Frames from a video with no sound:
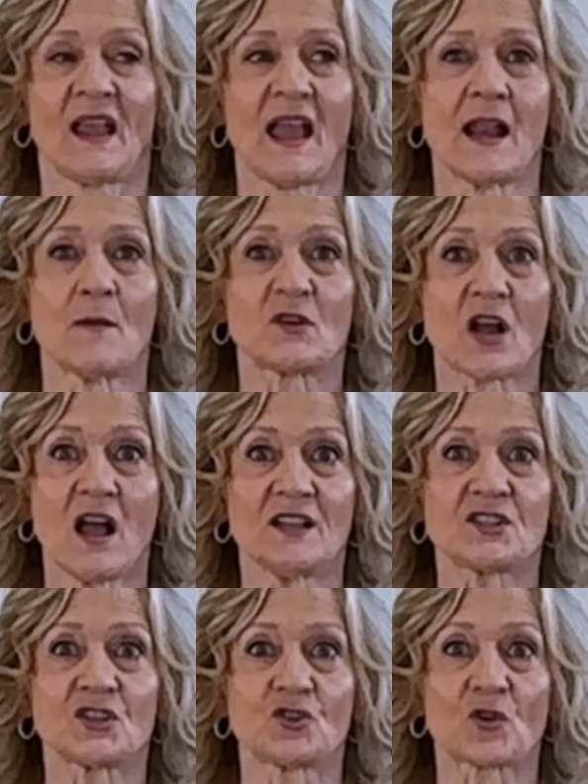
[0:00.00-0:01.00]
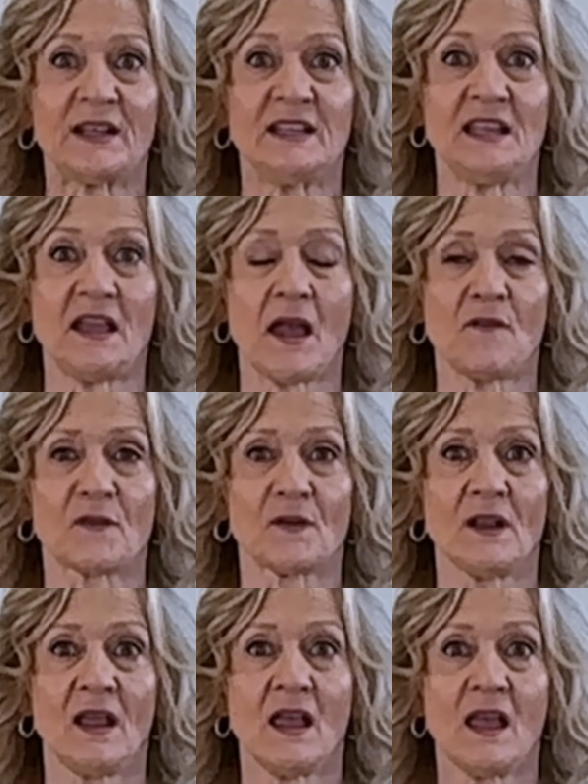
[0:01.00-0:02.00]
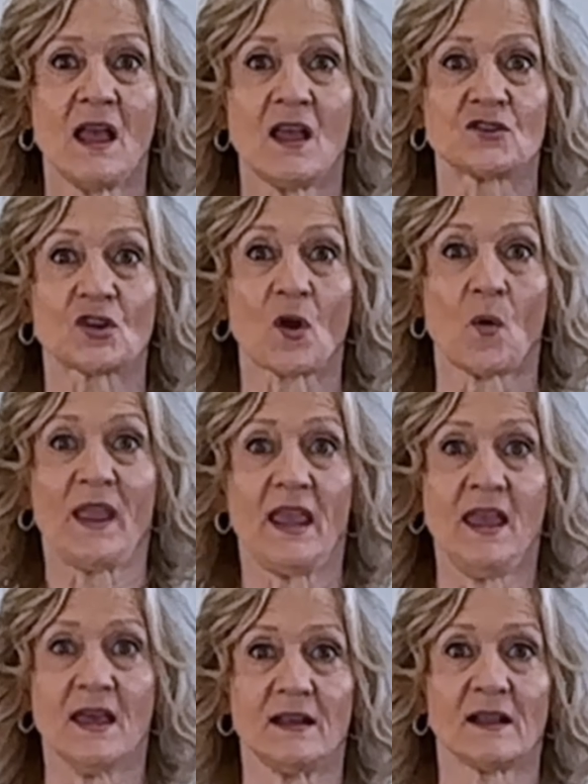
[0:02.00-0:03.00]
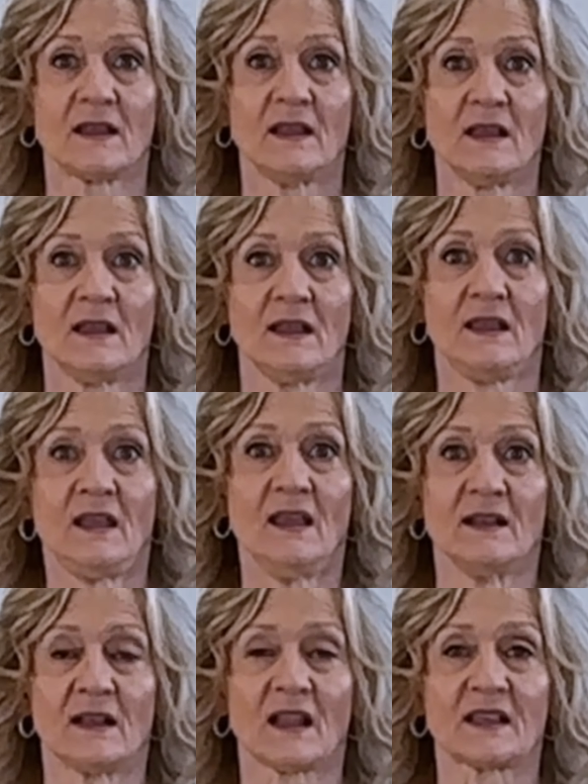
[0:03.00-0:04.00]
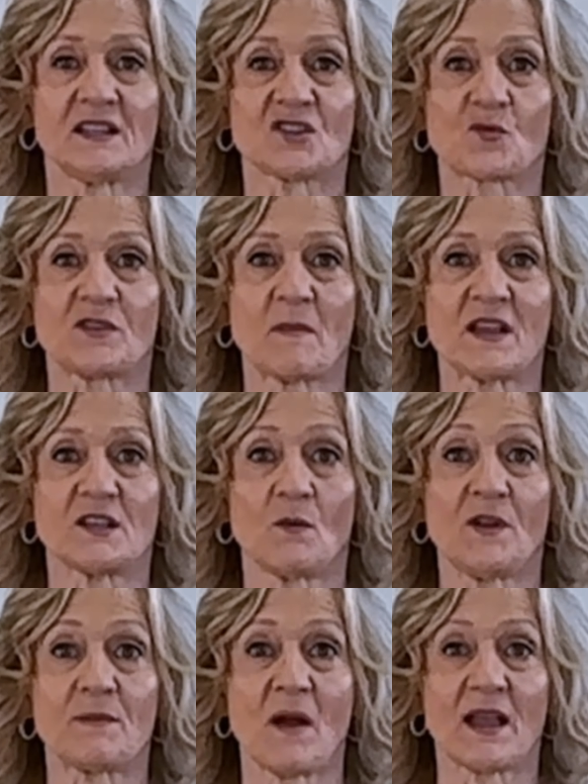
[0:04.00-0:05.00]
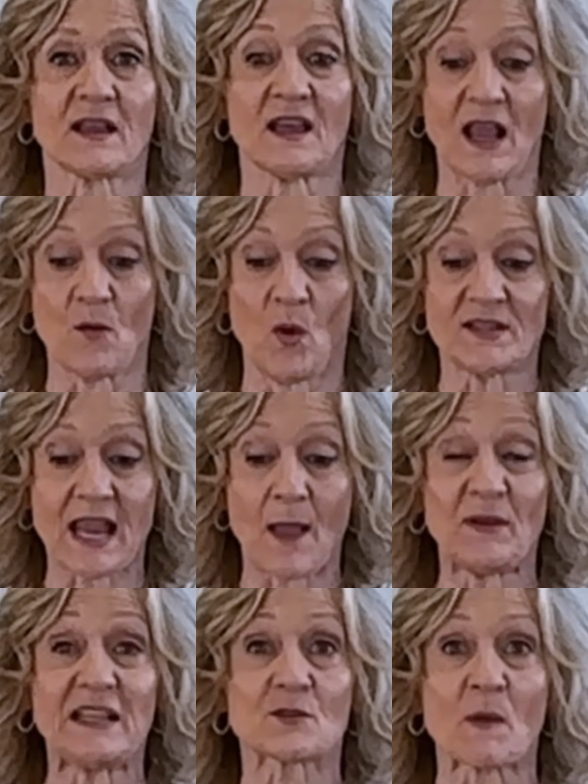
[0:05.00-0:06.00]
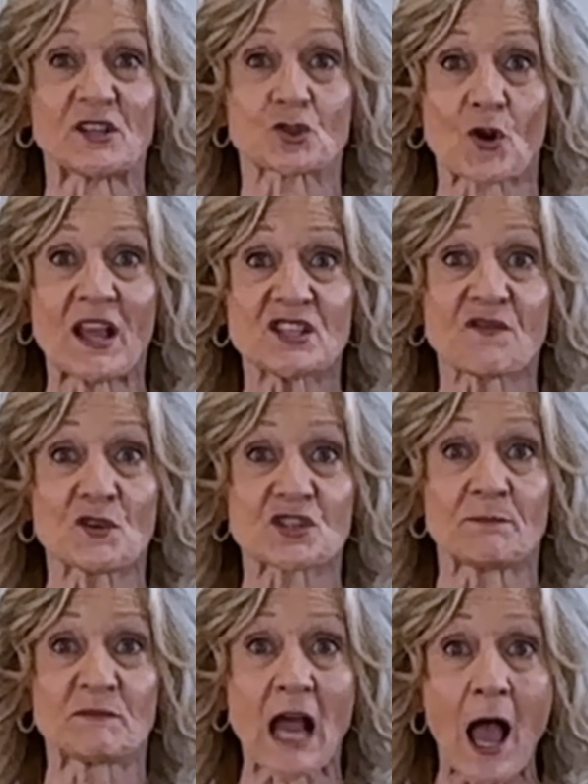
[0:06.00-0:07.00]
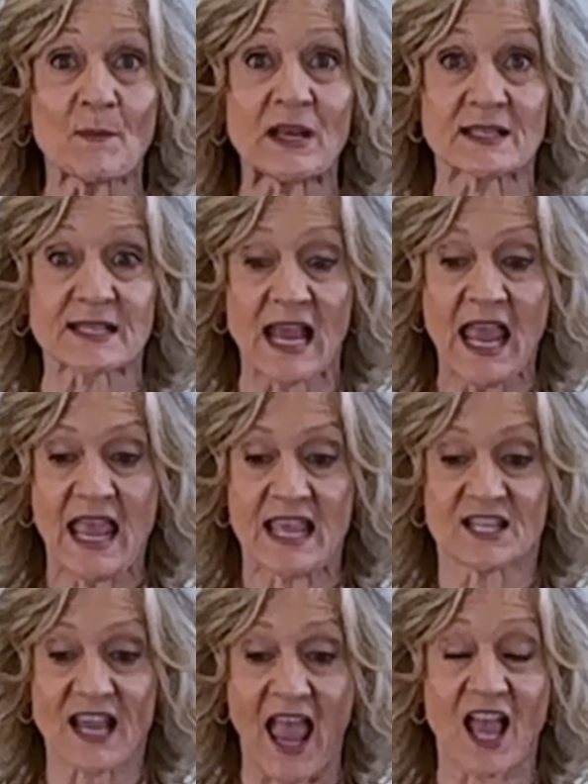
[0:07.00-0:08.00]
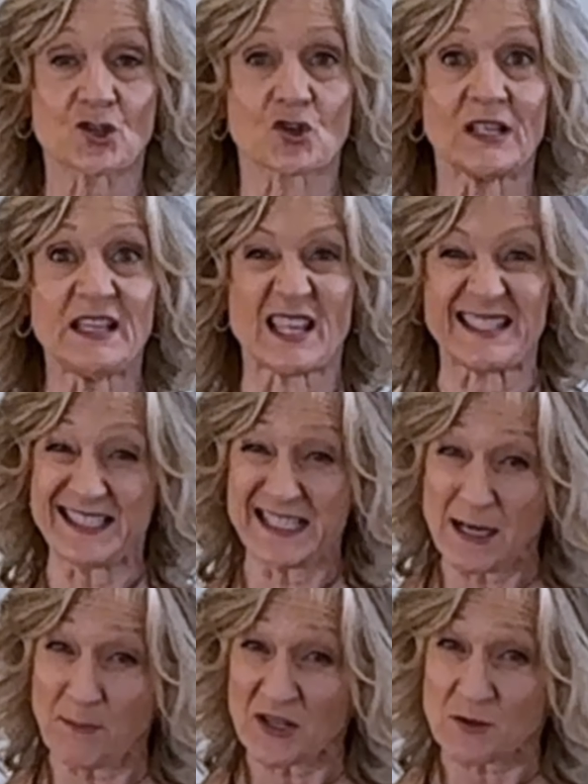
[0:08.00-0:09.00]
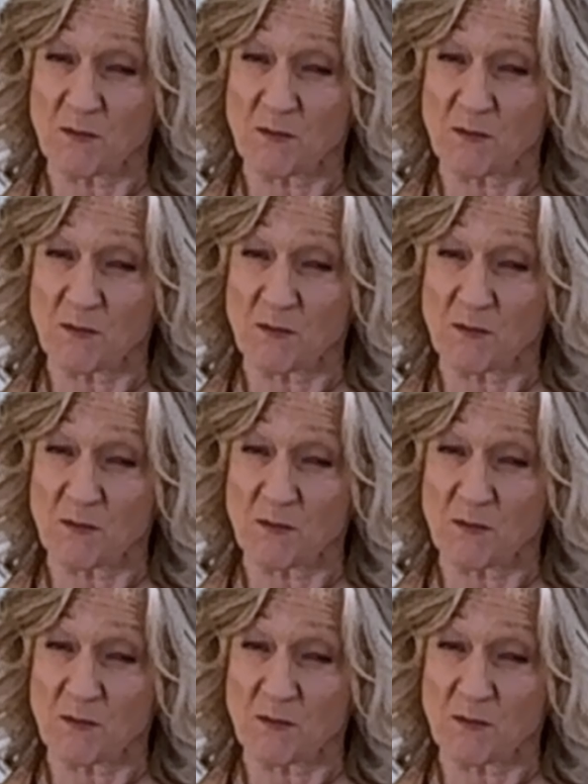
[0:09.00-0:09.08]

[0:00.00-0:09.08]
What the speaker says: And I'm concentrating the effort to go in, like this with my gut. And what's happening is my transverse abdominis is actually the deepest